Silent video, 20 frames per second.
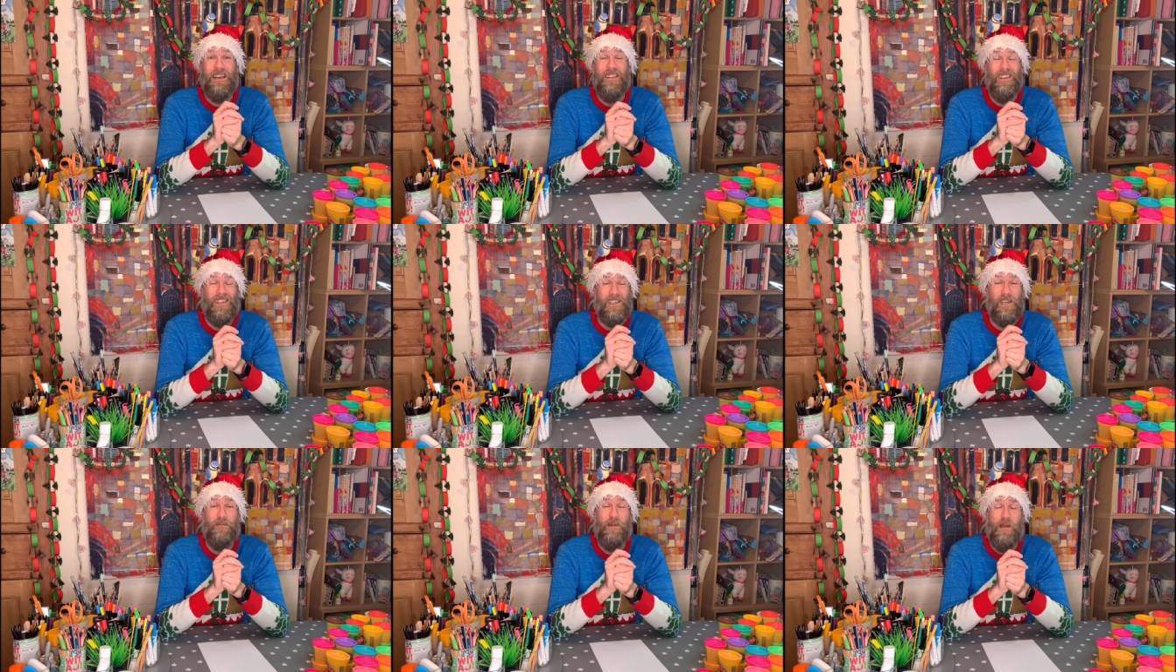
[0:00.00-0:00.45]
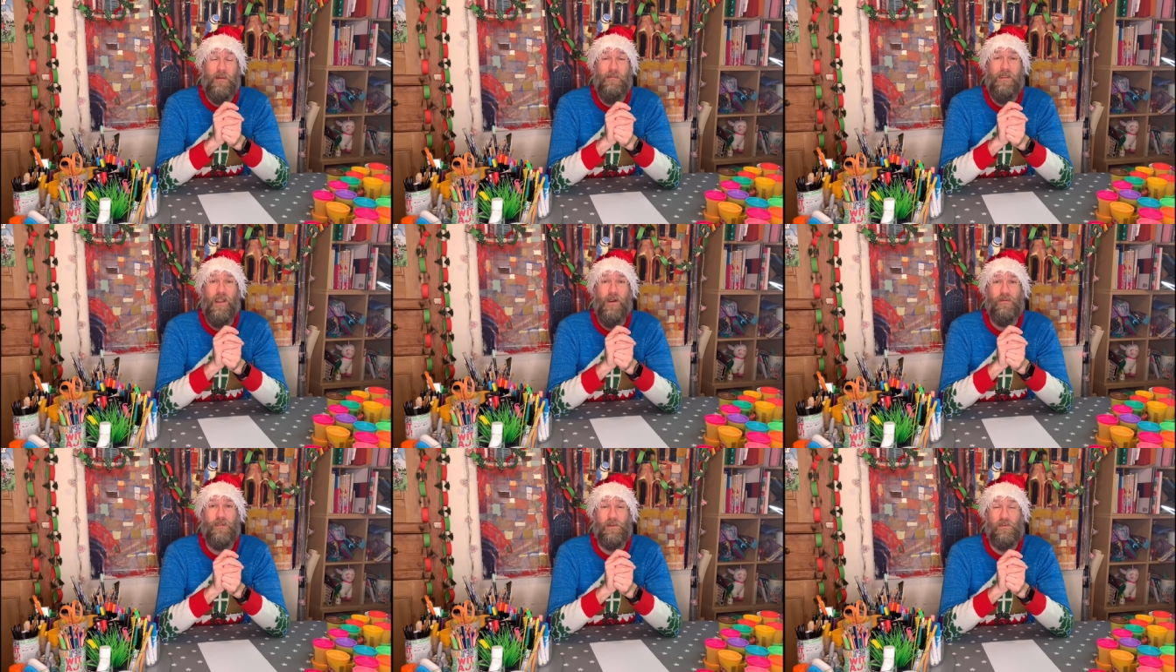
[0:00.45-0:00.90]
There's going to be
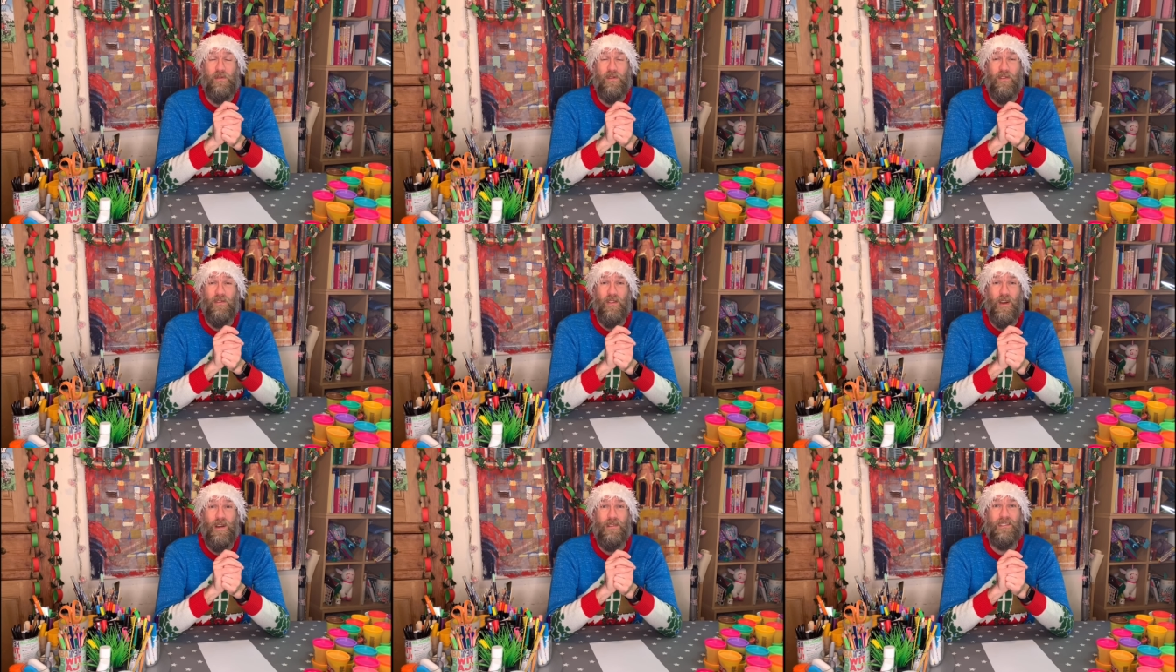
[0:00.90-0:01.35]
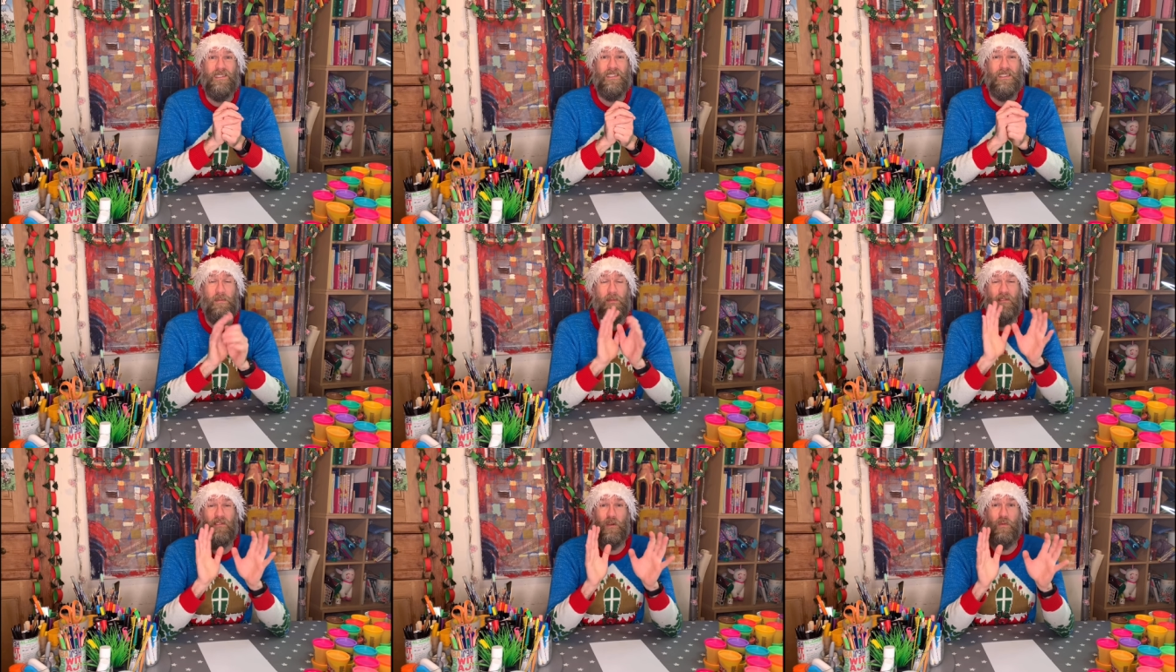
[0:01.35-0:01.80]
loads more of those.
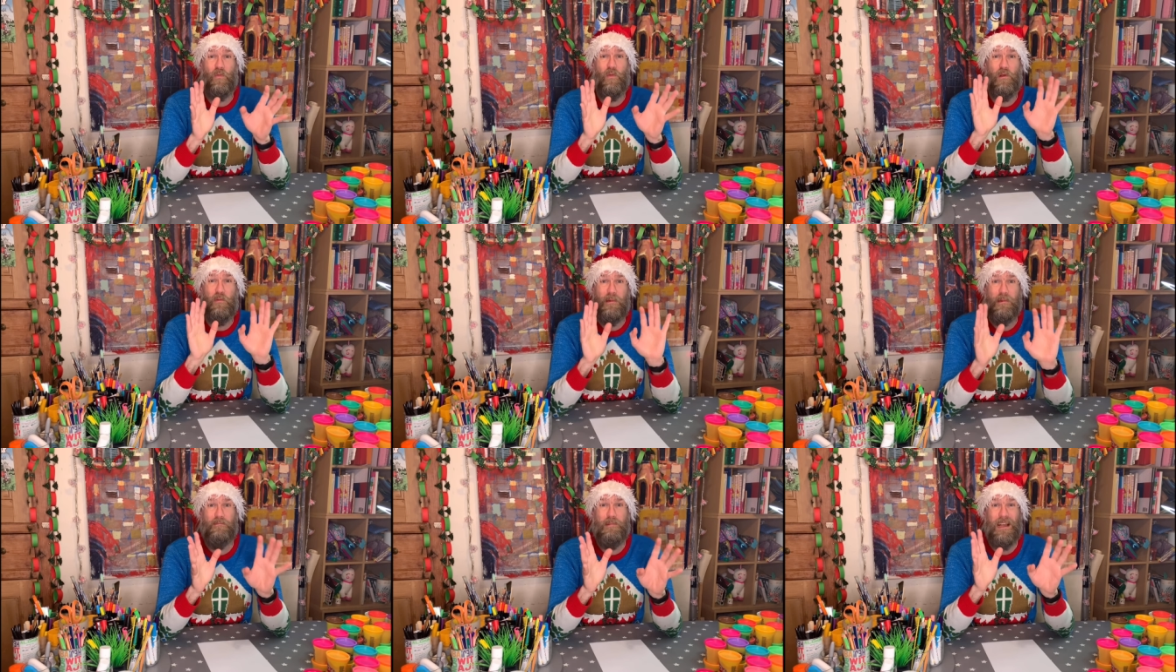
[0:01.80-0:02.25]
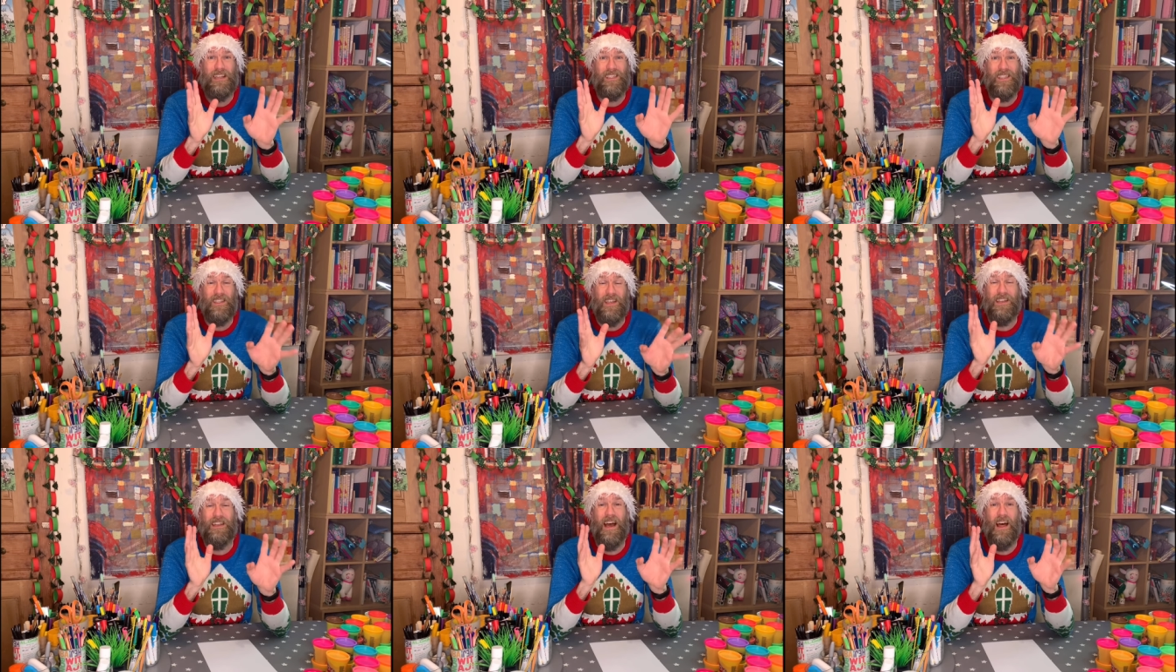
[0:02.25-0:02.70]
Some of them will be better
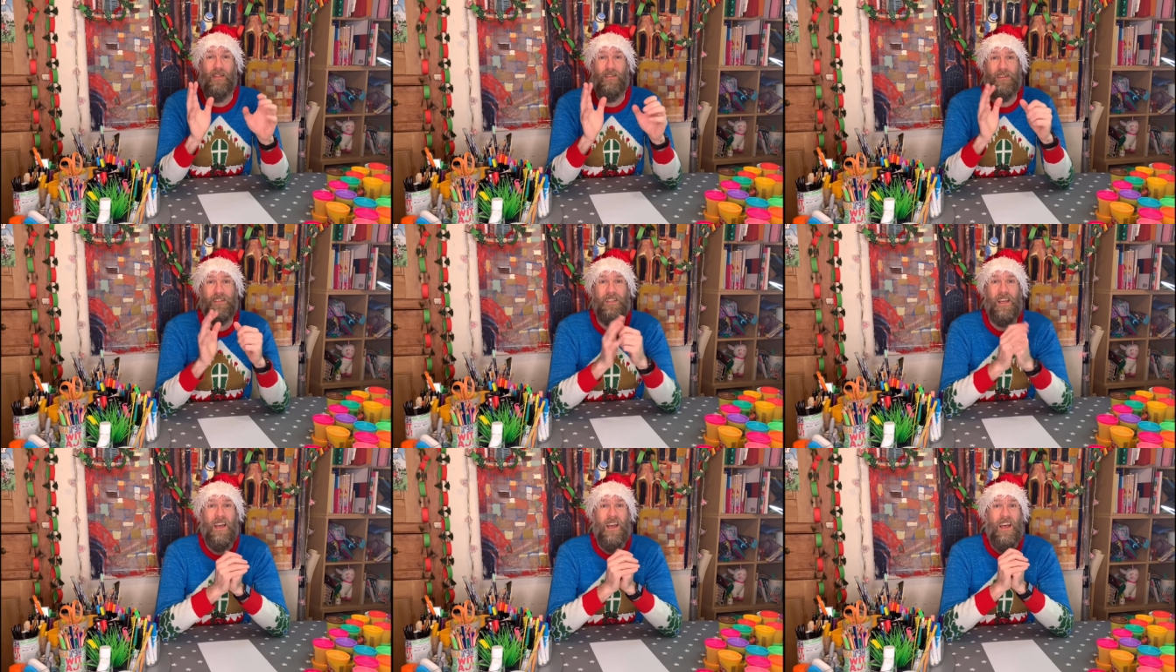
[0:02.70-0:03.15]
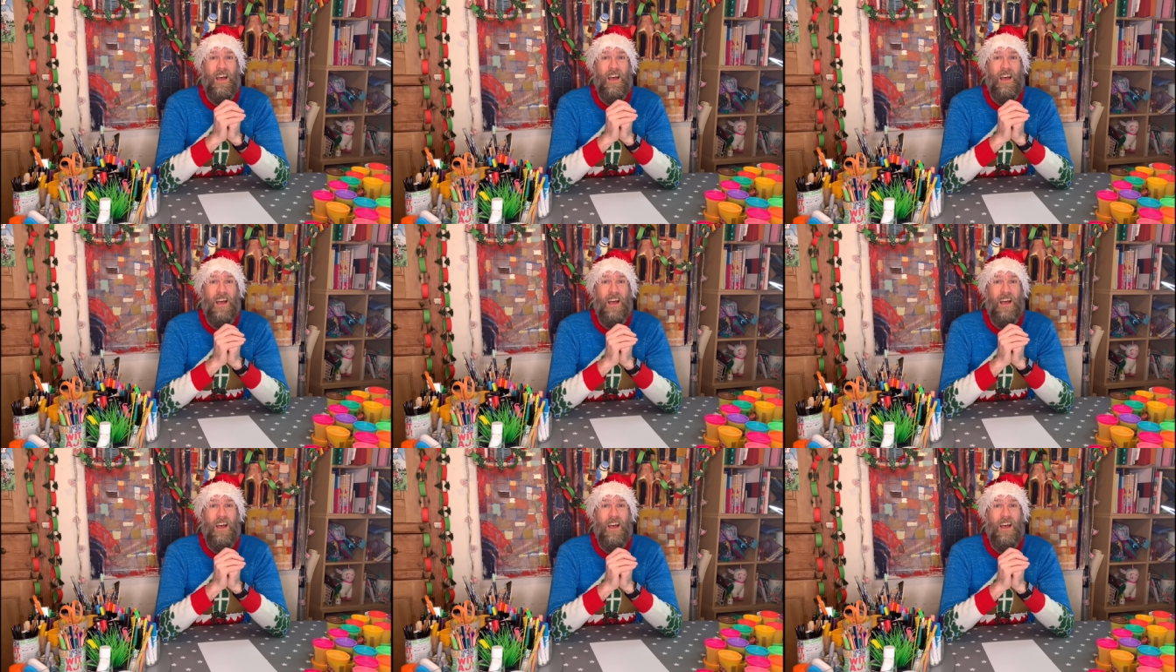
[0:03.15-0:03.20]
than others.